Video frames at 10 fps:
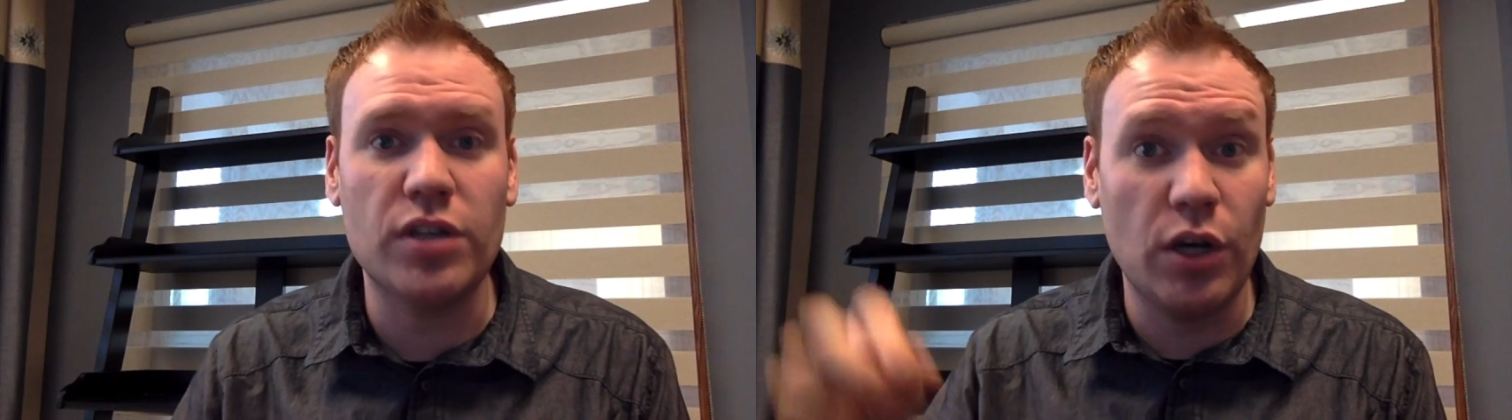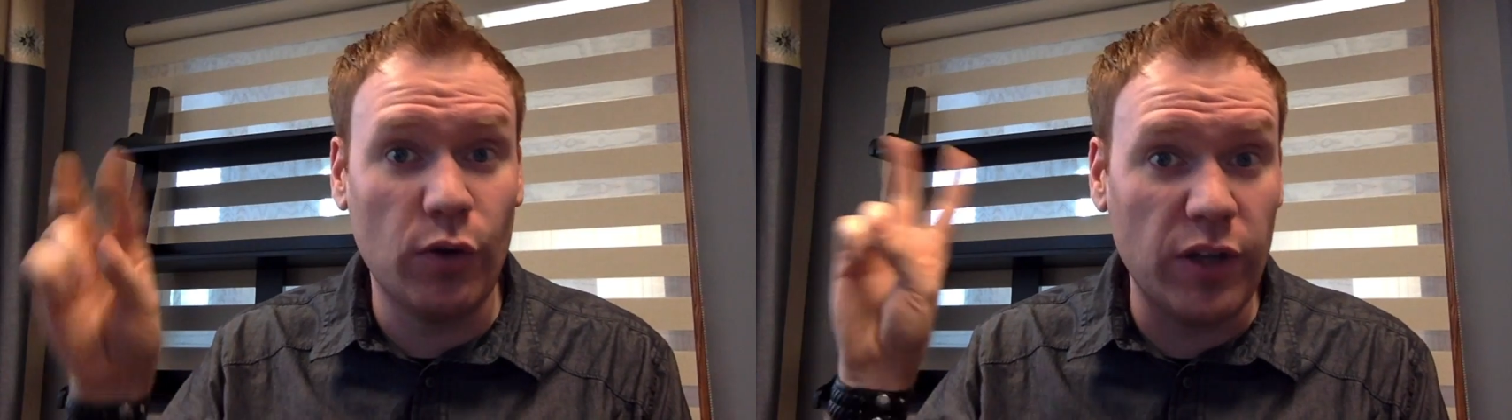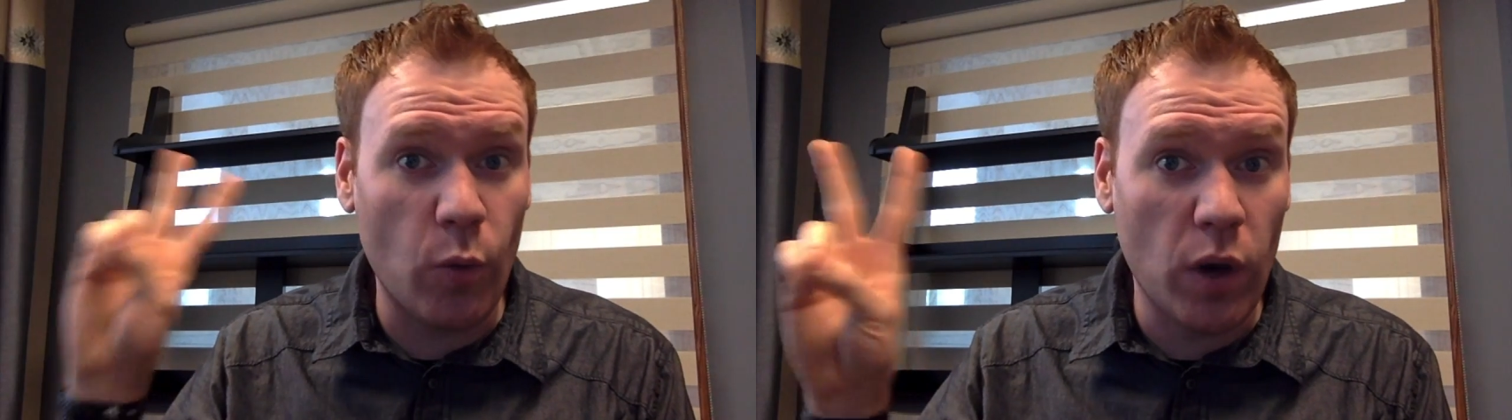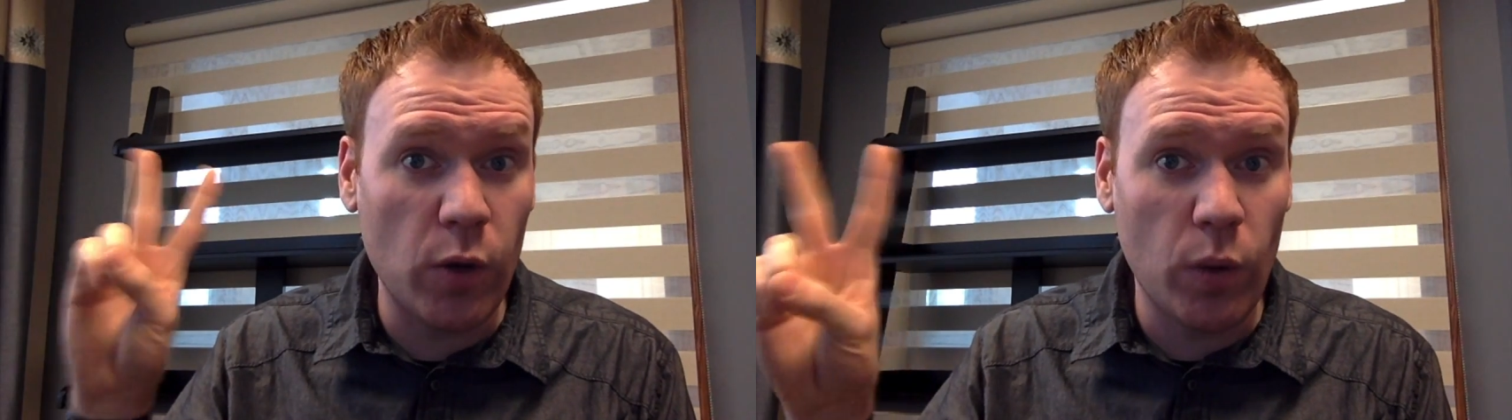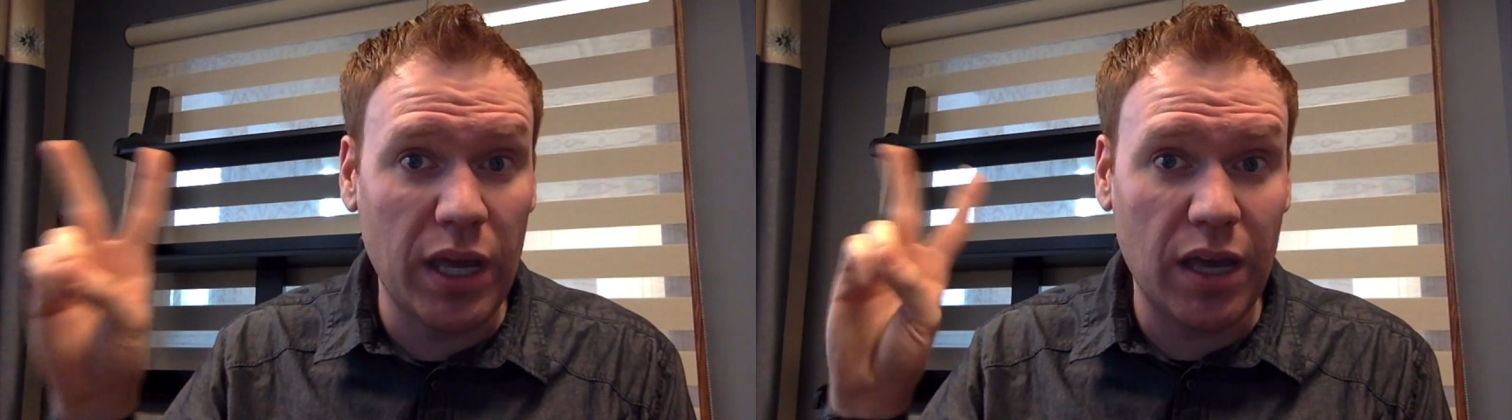in only
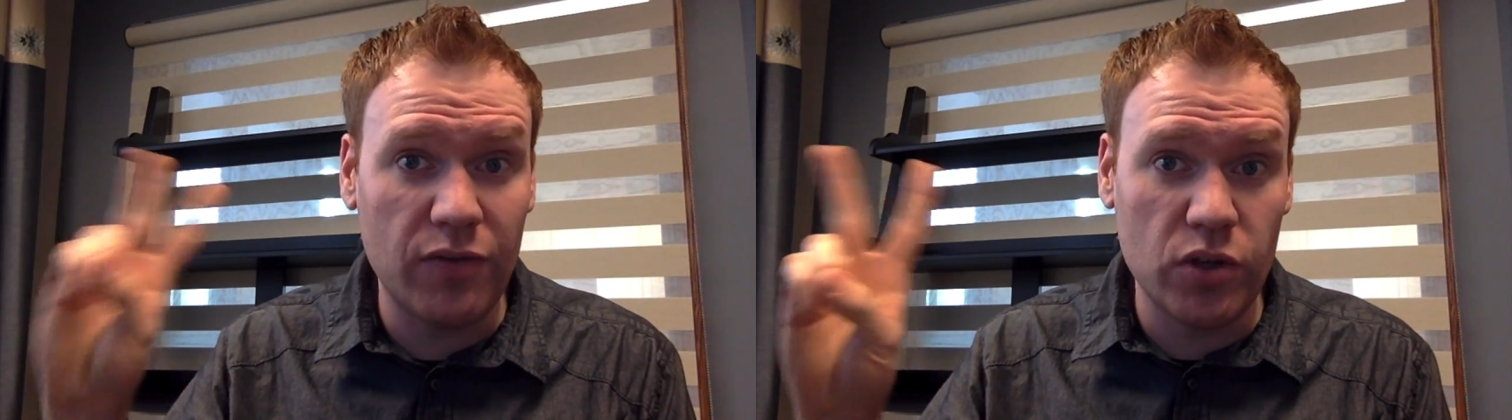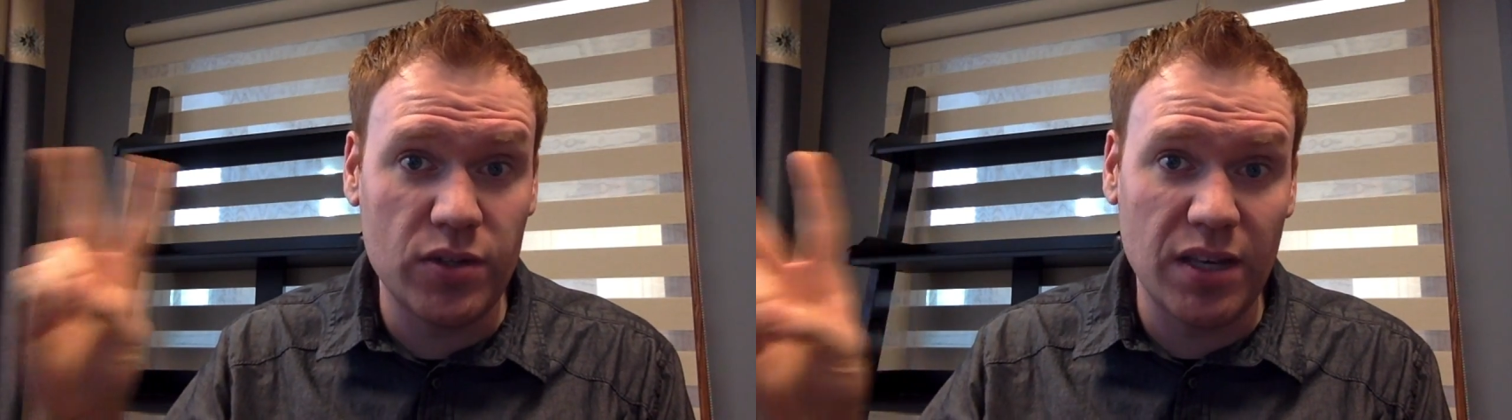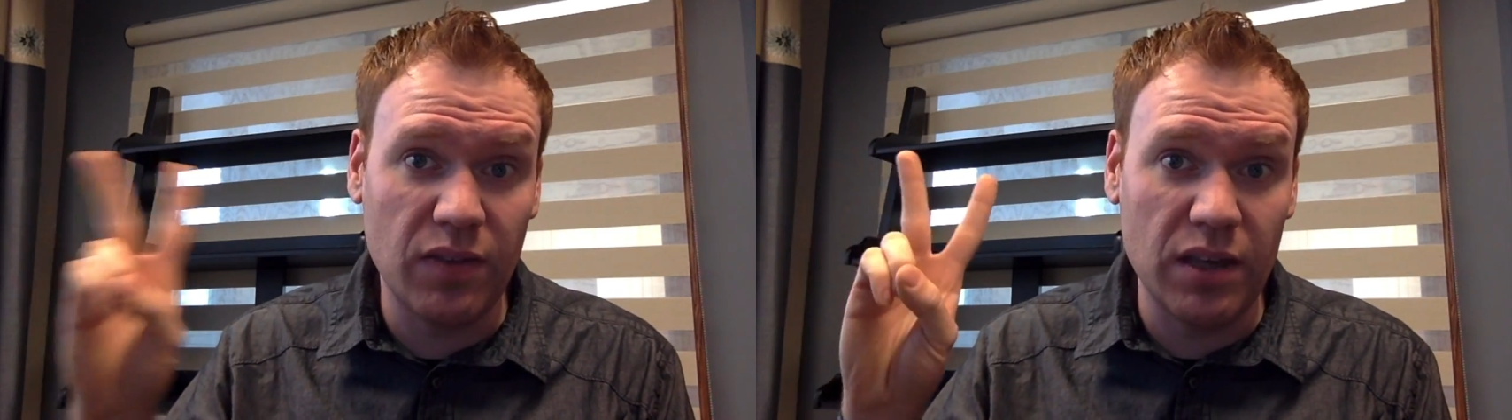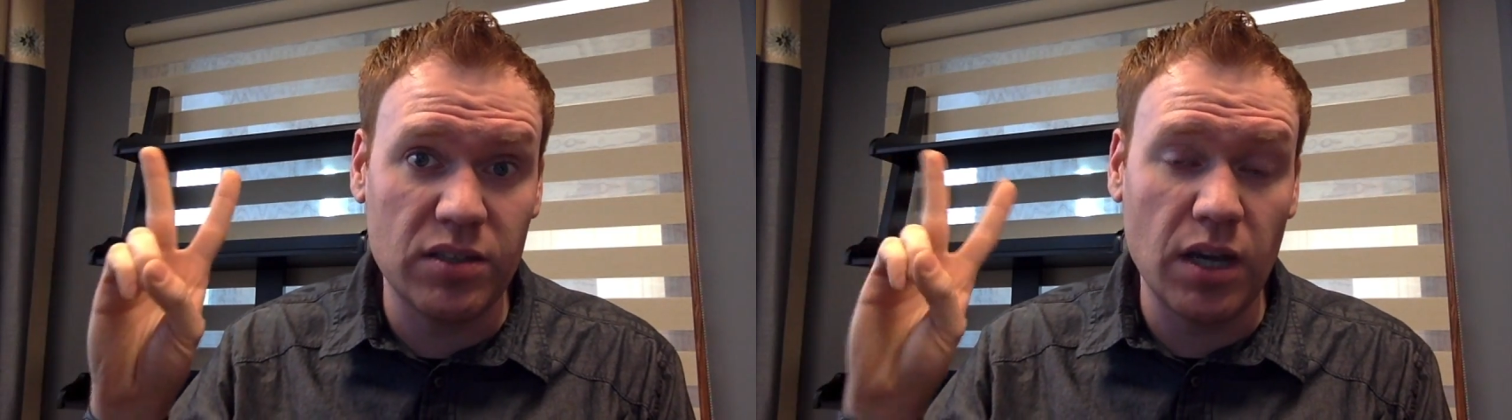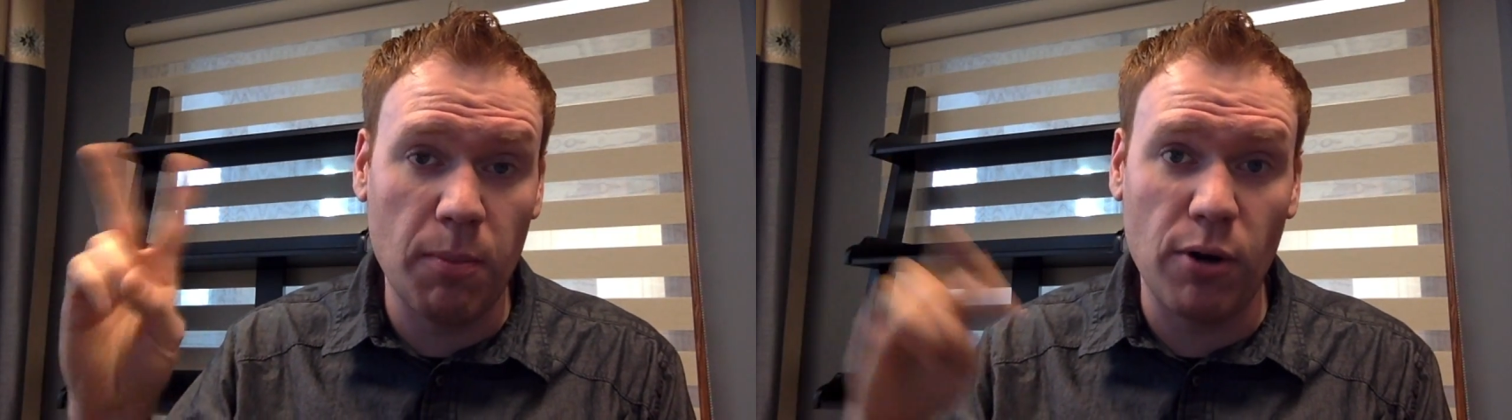1 week of using
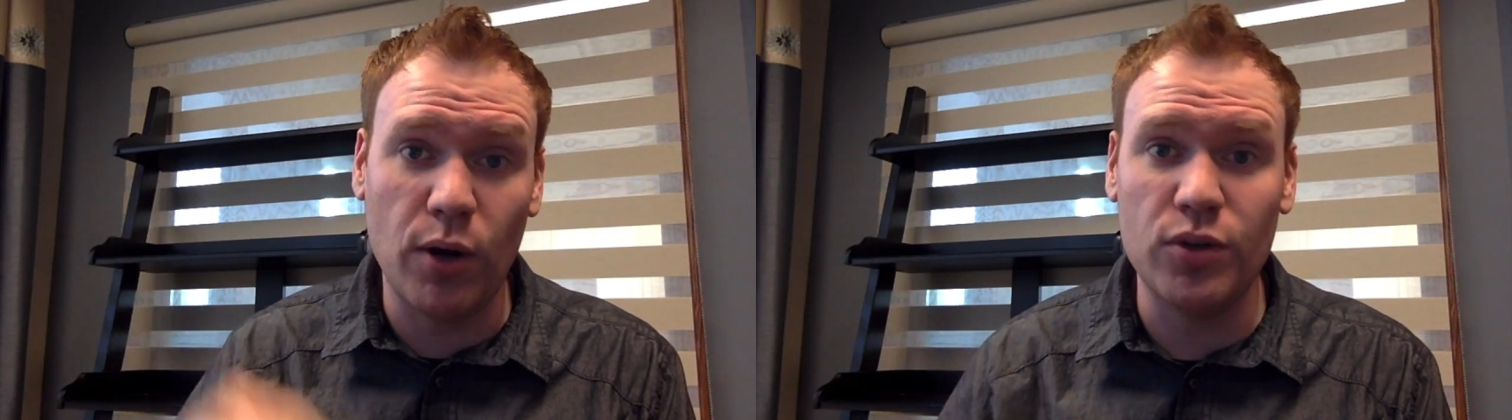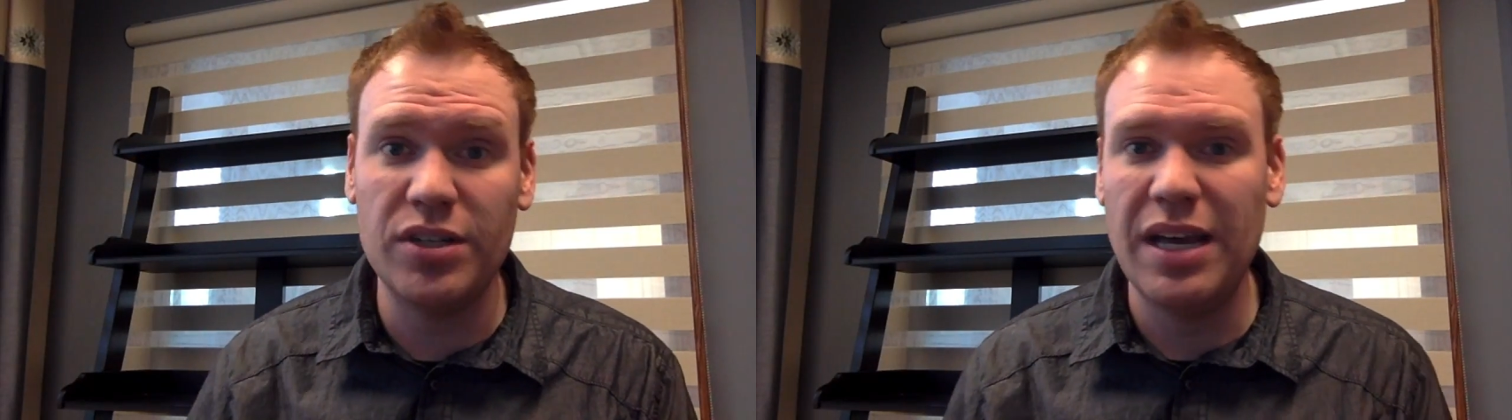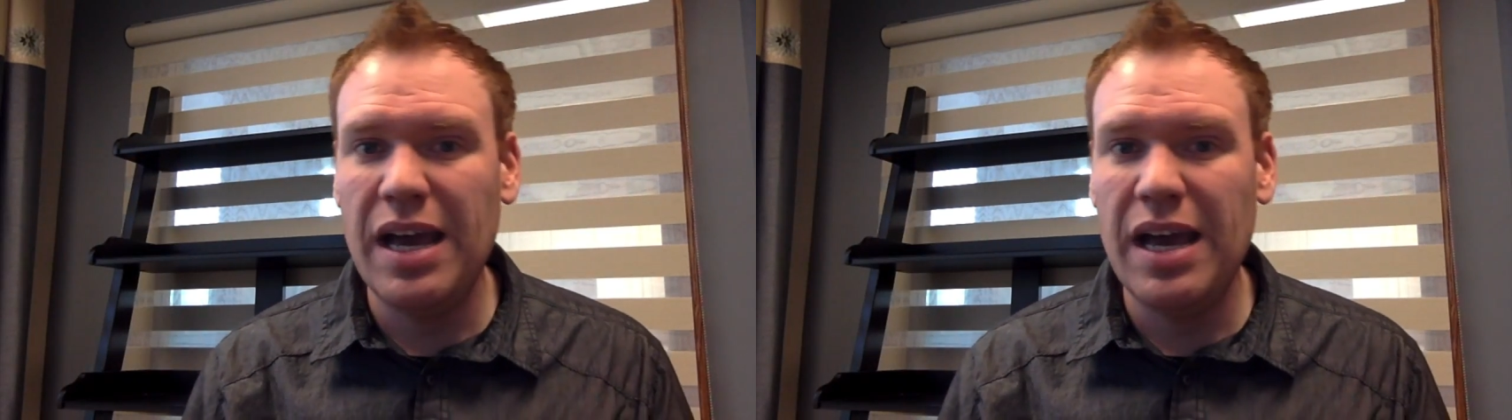this approach.